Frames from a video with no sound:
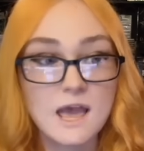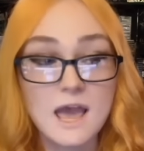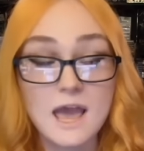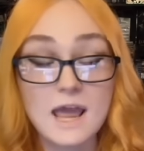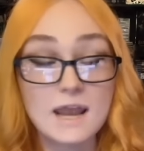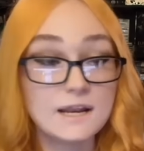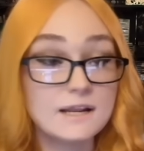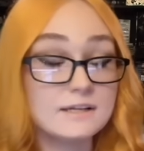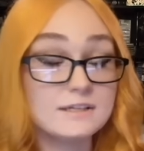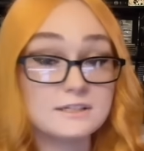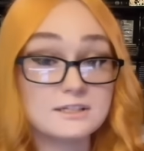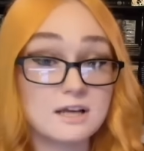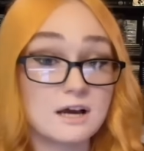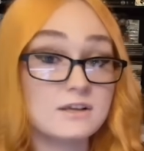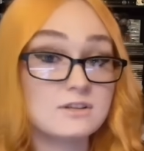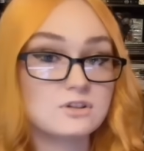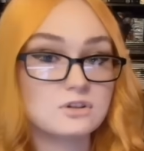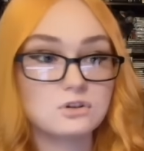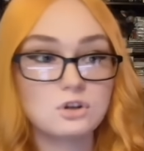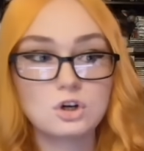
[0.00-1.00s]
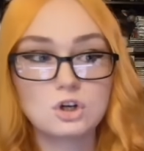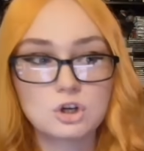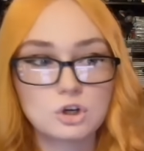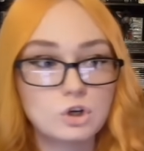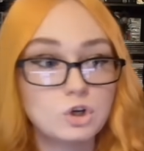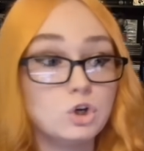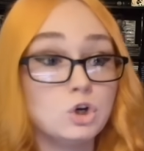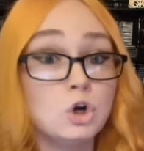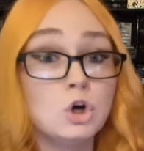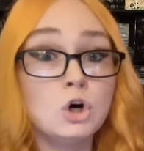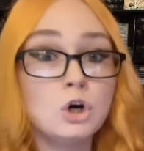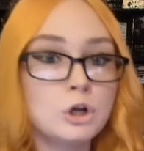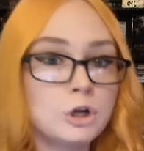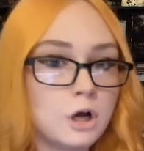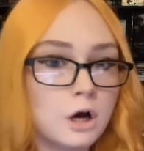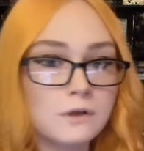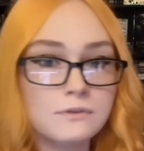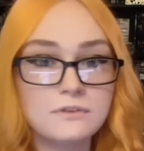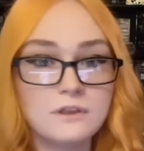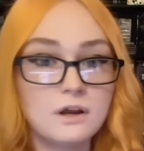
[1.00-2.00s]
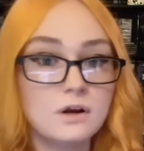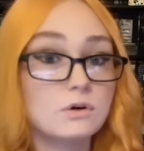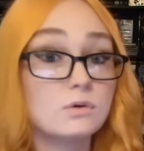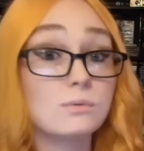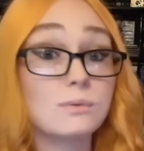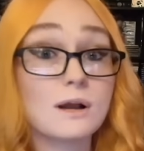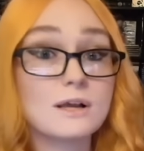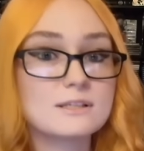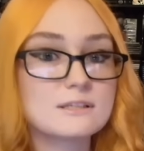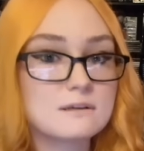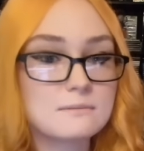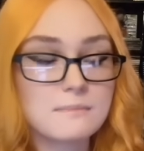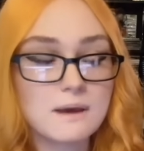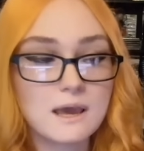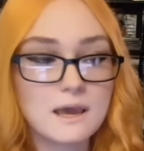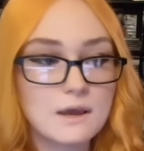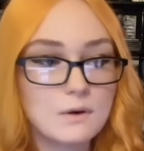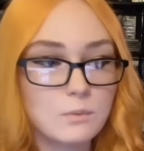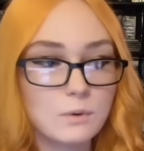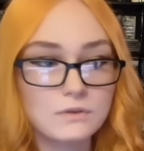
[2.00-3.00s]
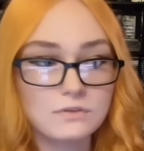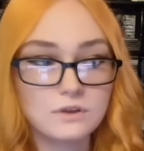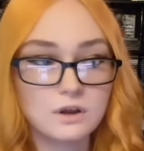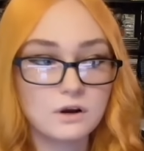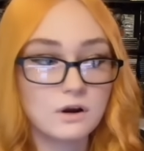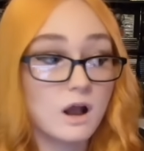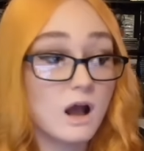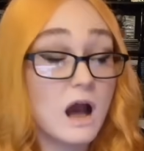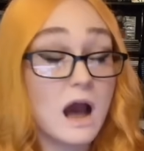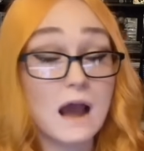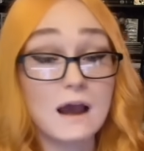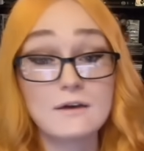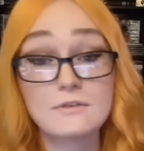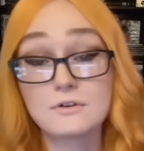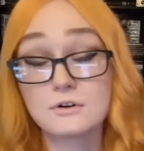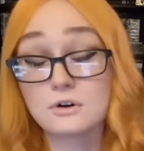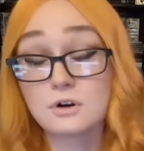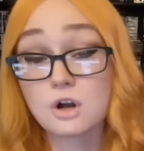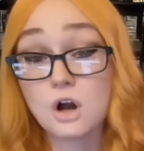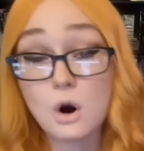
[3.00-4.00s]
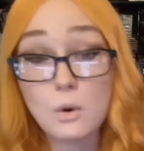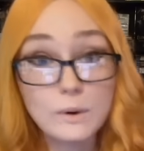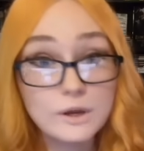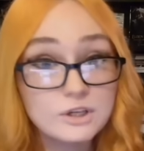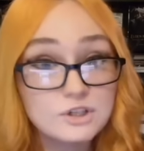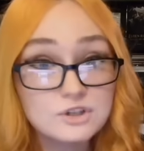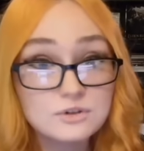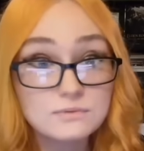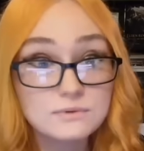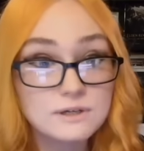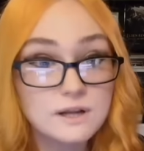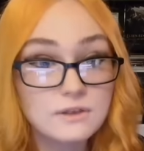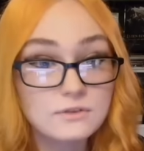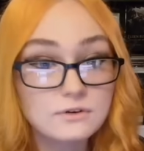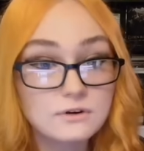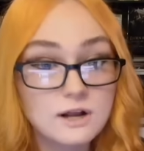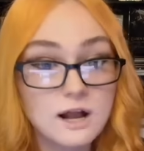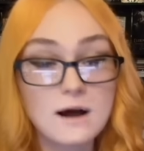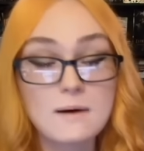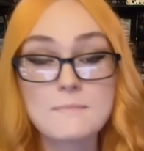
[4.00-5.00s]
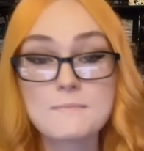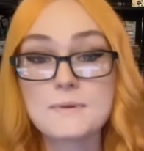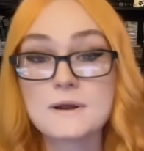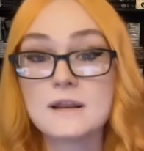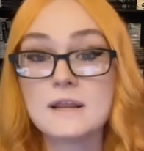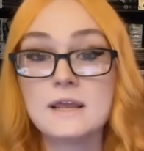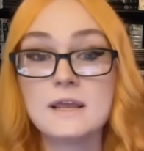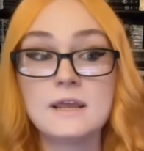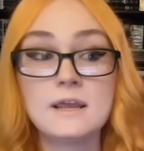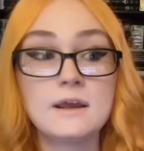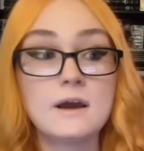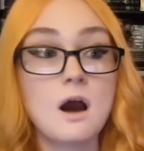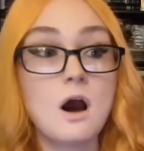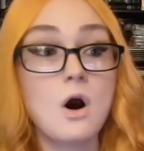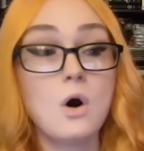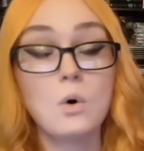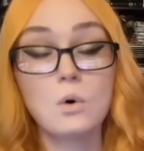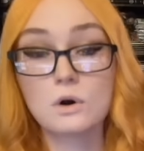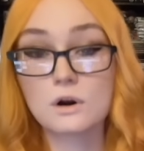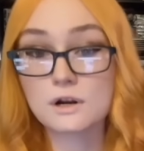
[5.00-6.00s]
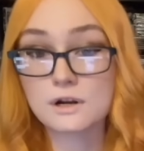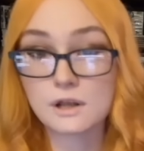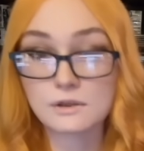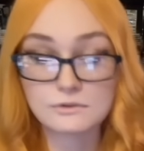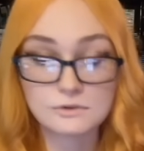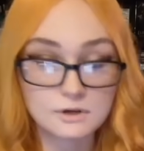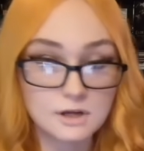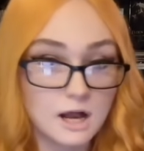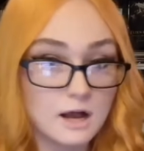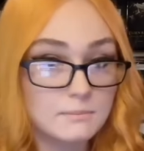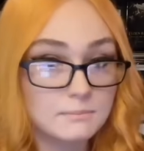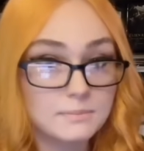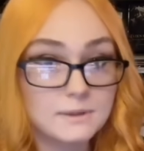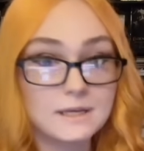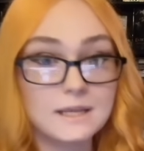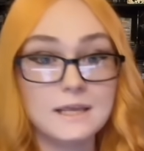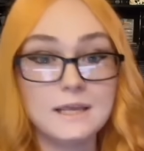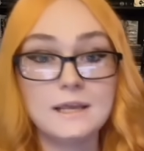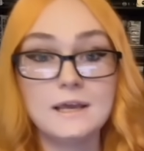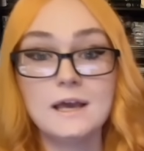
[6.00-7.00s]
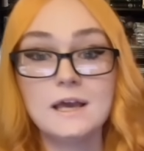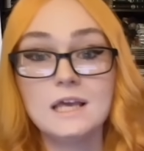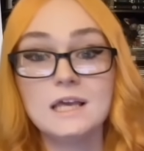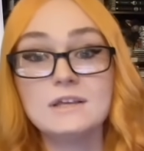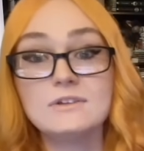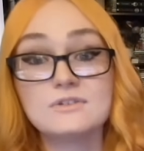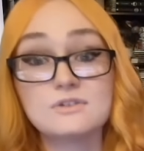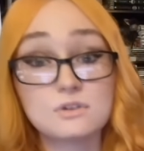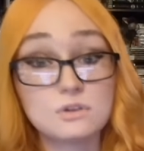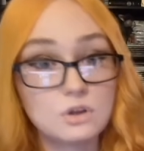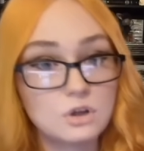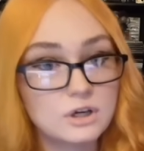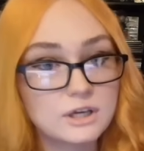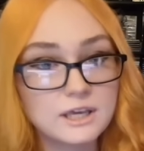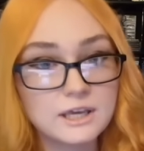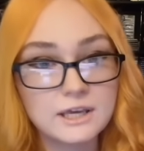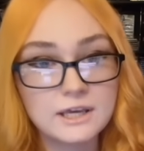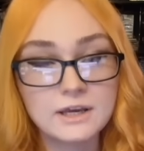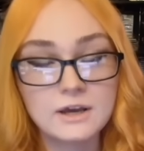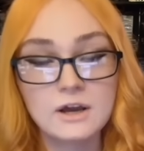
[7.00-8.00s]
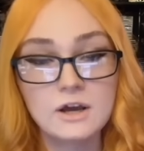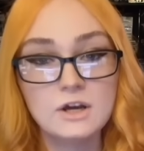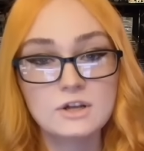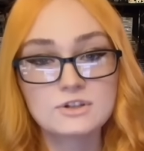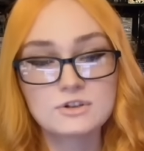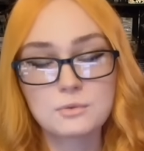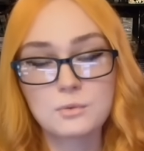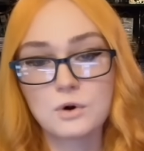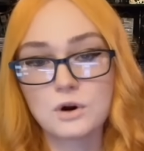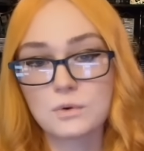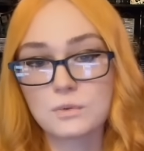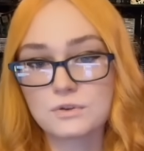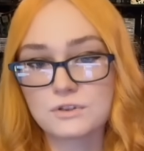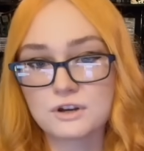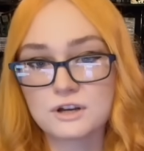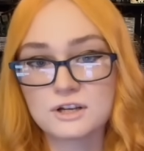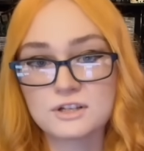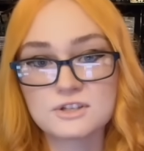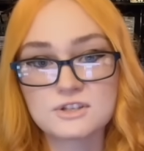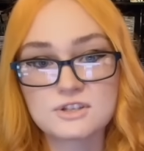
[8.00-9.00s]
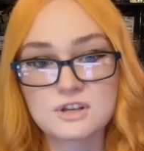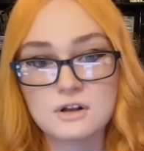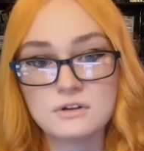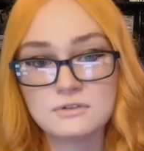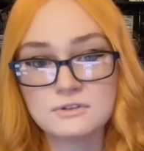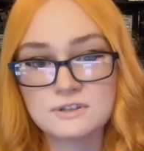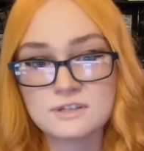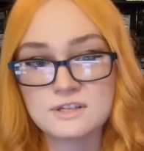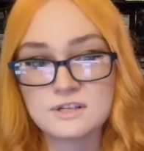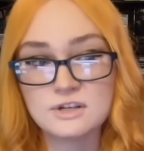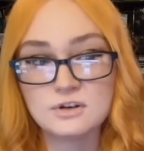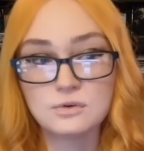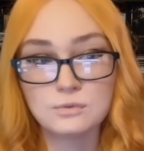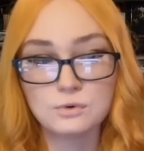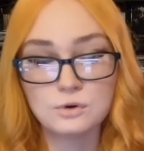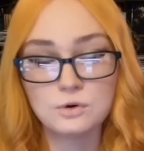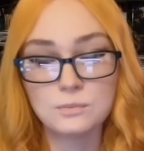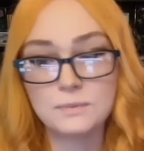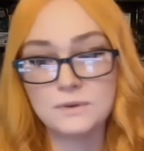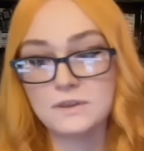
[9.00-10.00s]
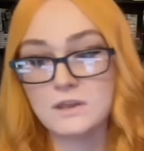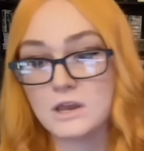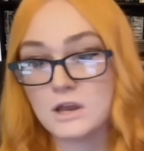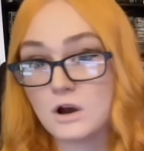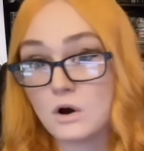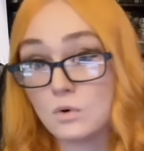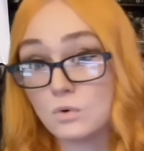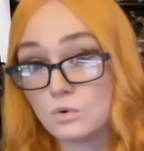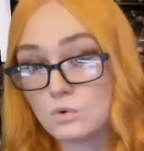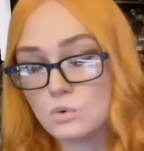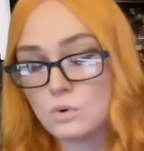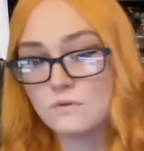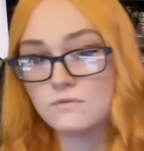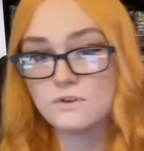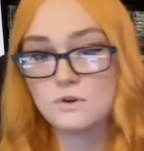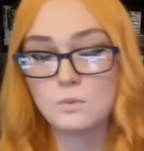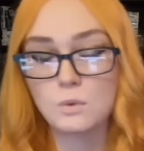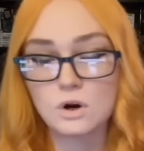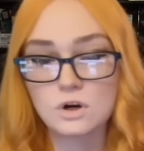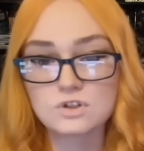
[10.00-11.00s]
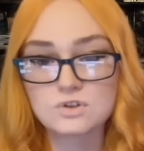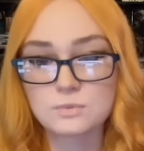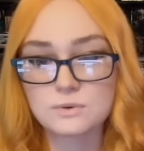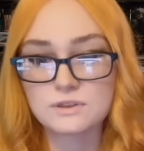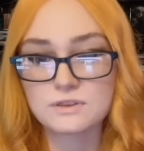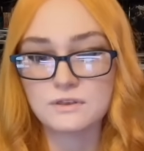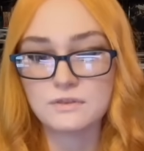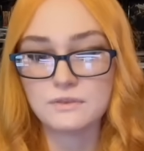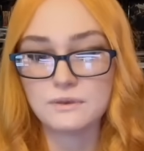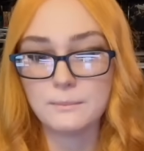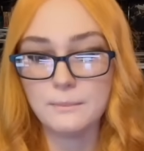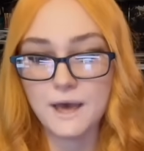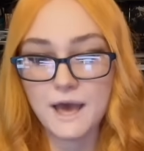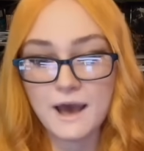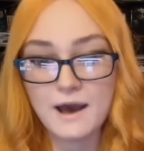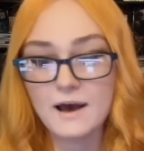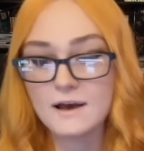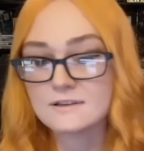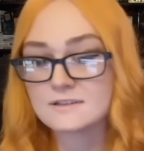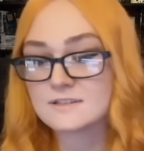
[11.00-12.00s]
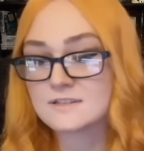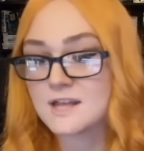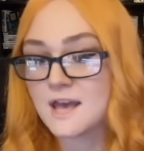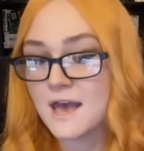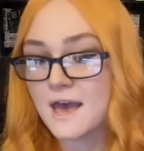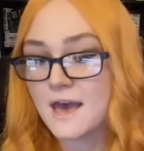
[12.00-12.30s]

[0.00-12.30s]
and it does look good on their resume when they're either going to another company or another company is looking to work with a consultancy group and they go, Who have you worked with in the past?